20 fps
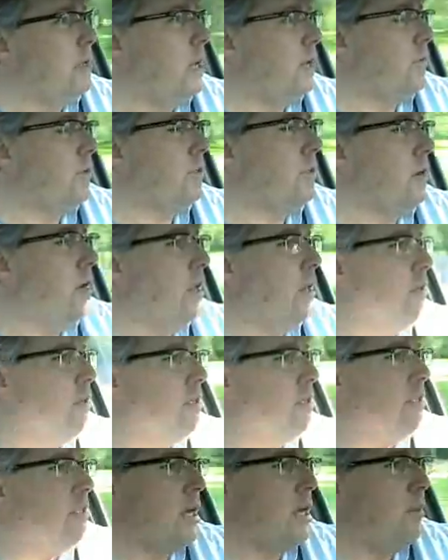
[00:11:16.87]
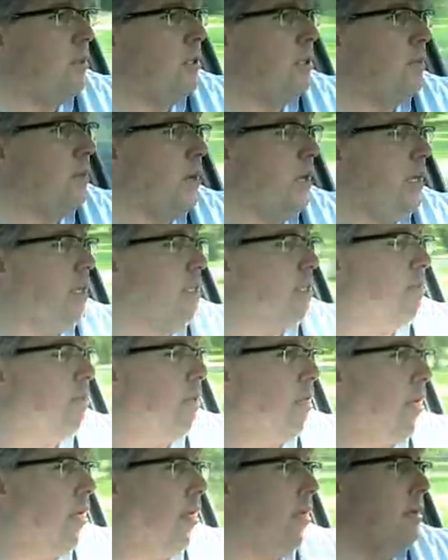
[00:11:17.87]
$100 and doubled the money
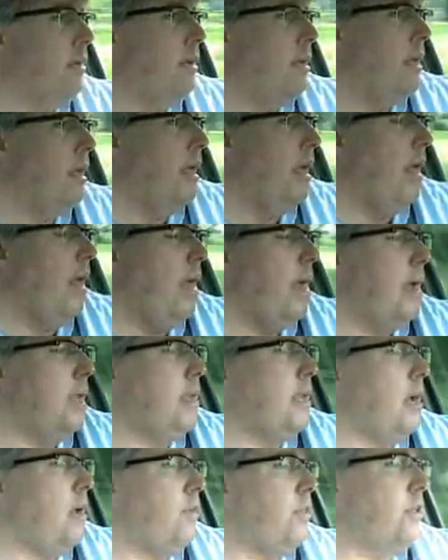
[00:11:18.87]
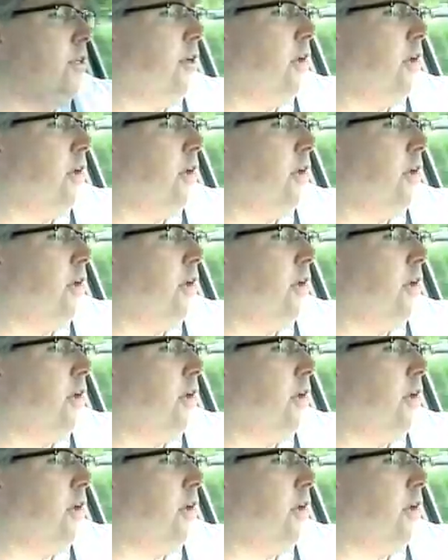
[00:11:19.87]
supply. And now the